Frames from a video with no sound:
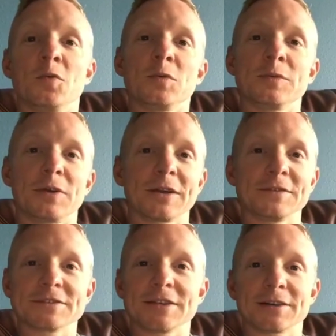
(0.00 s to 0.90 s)
with
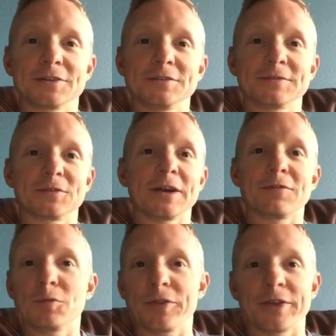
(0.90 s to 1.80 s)
breakfast tacos for
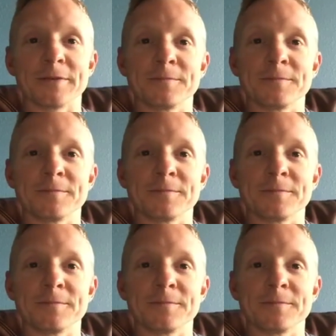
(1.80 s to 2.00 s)
everyone there.